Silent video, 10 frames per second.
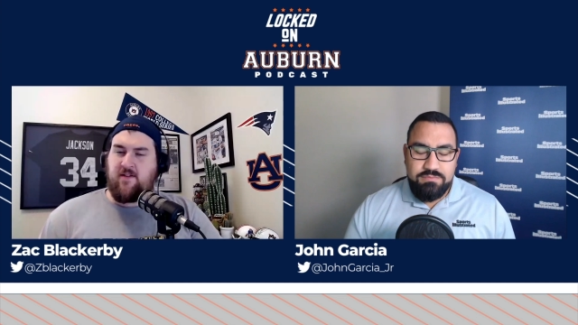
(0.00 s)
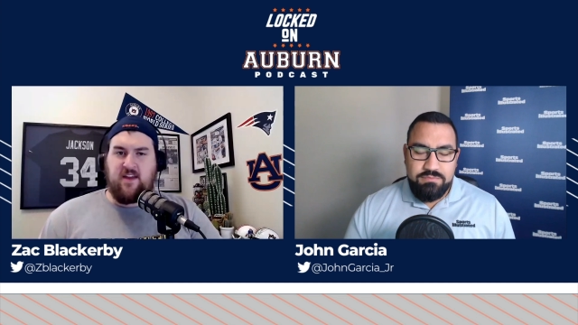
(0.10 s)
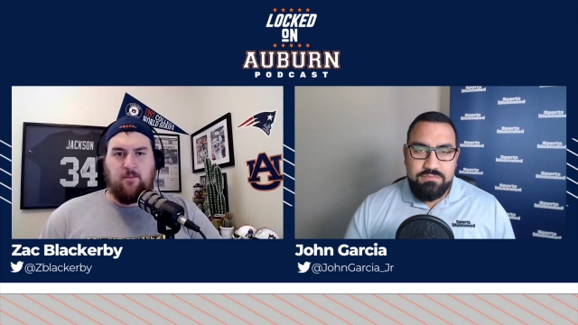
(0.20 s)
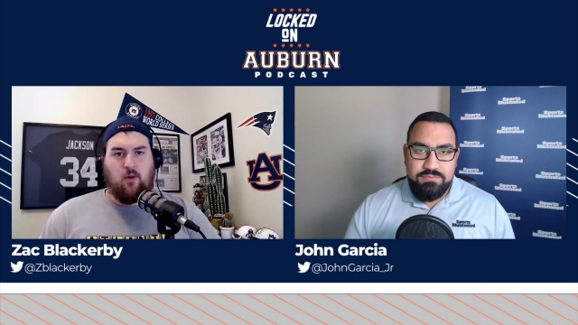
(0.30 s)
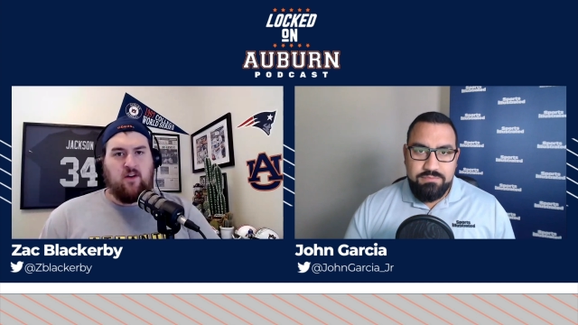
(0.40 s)

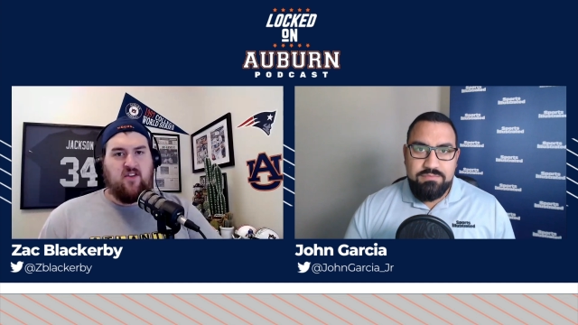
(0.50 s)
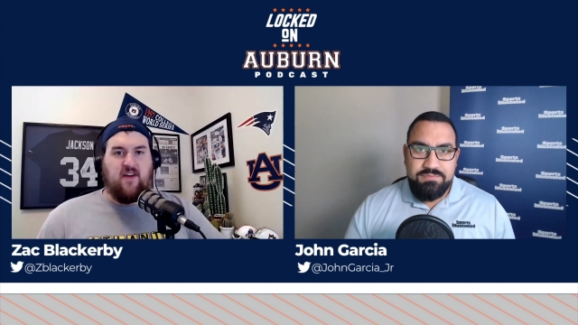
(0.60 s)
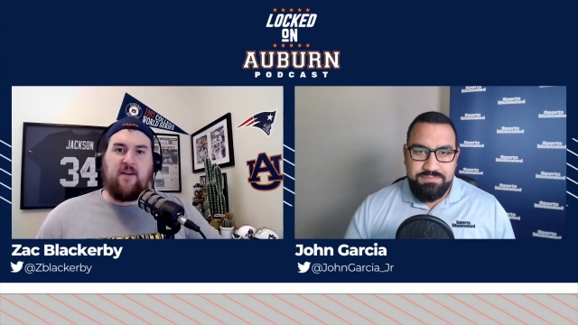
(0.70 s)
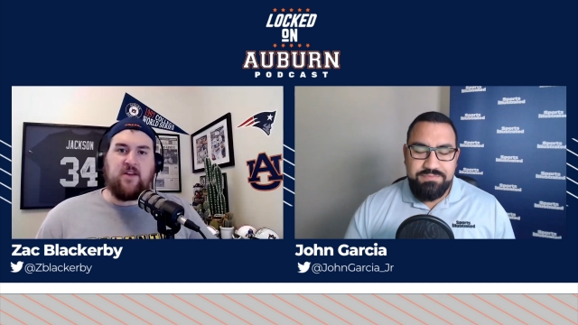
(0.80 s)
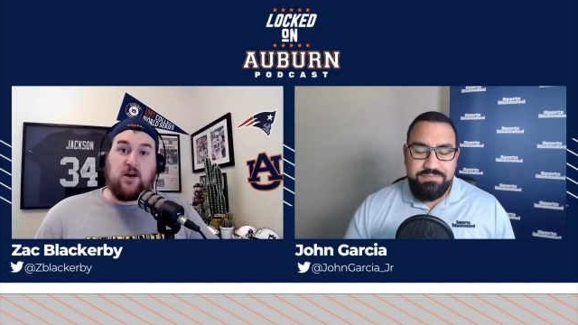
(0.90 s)
Speaker 1: the importance of
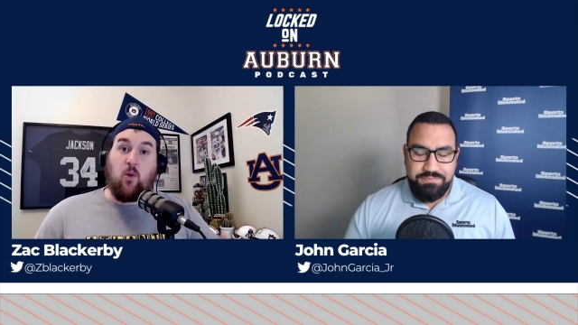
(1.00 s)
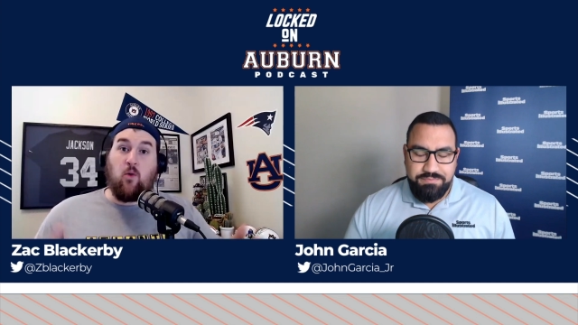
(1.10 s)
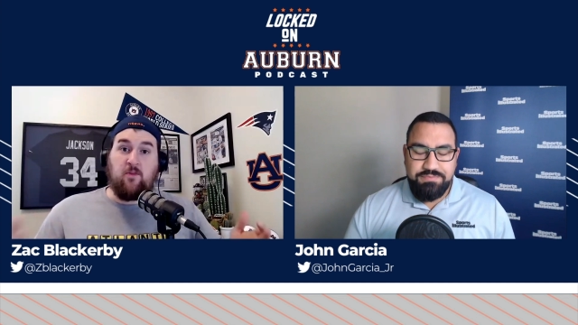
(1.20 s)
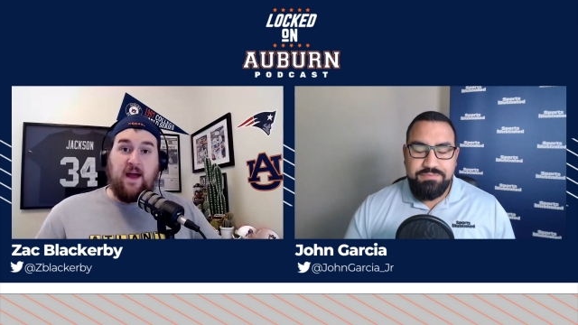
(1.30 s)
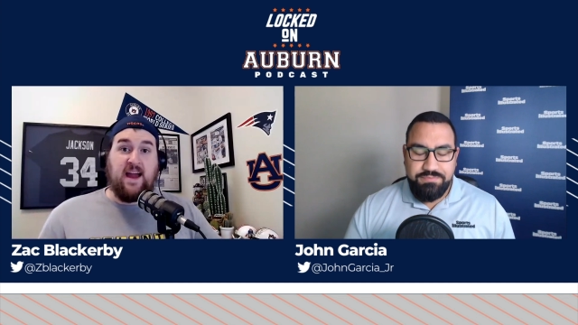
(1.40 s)
having a
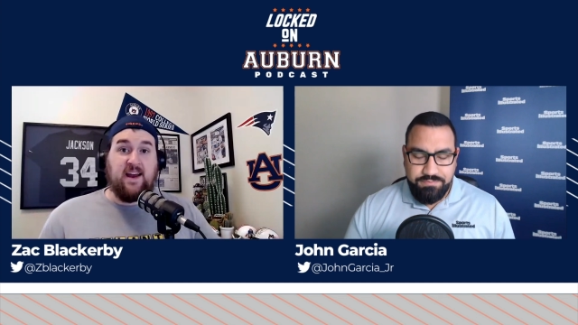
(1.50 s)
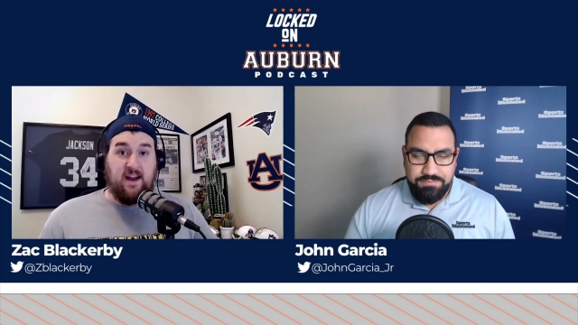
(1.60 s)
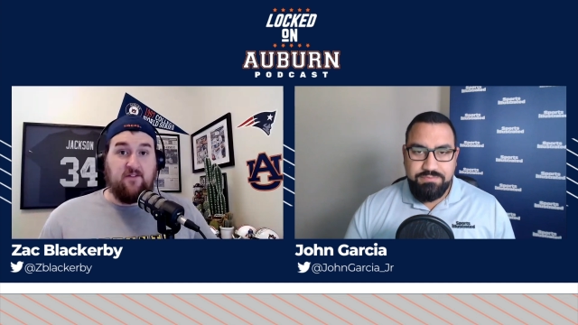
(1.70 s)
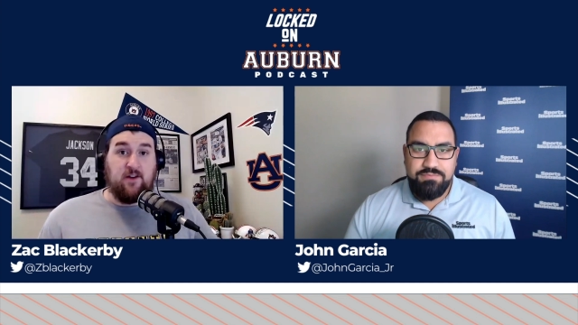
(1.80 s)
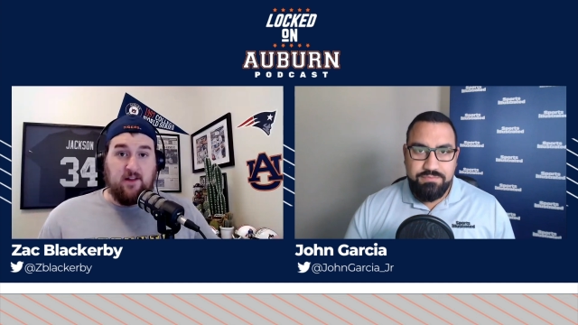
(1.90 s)
quarterback in
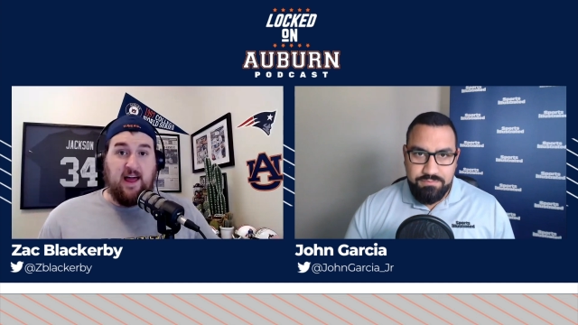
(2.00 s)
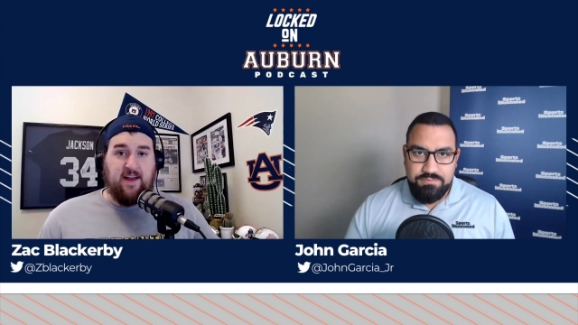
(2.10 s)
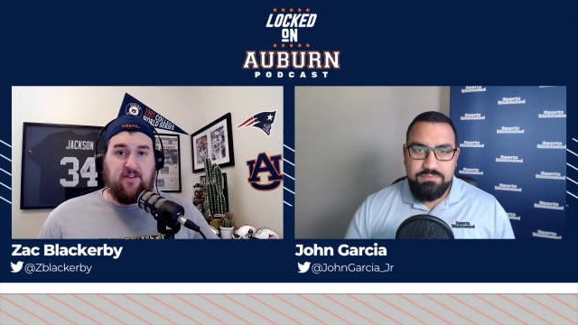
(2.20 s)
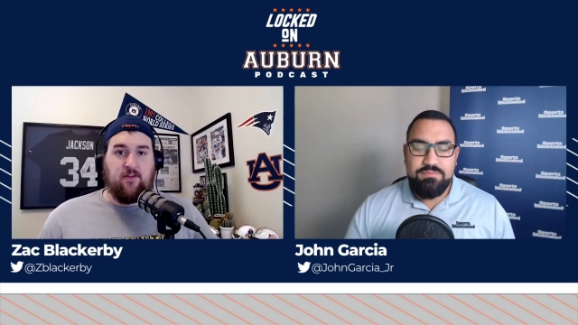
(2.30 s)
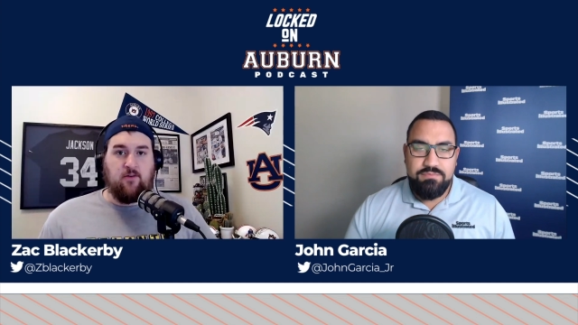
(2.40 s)
every
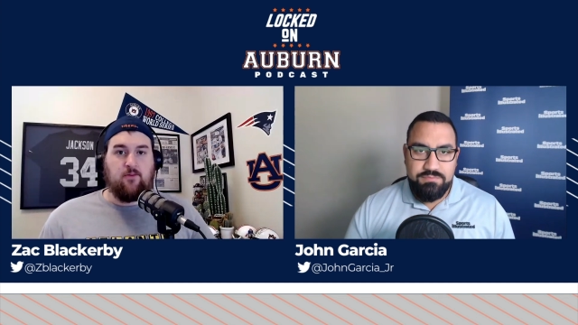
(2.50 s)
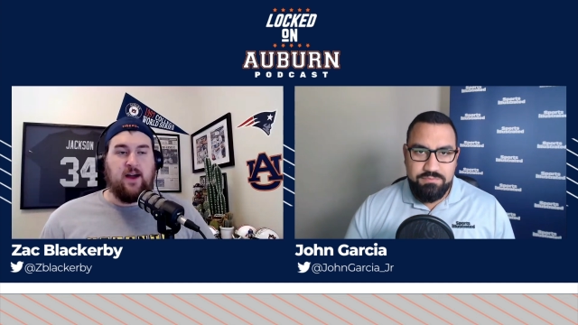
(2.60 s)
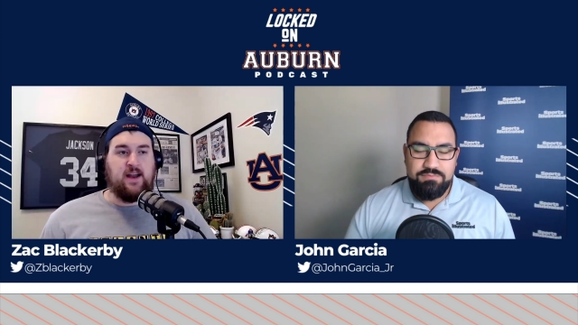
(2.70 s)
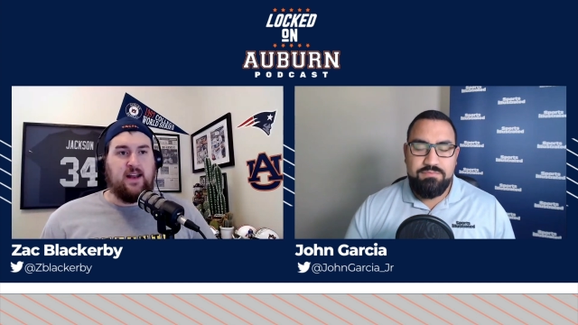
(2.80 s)
class, right?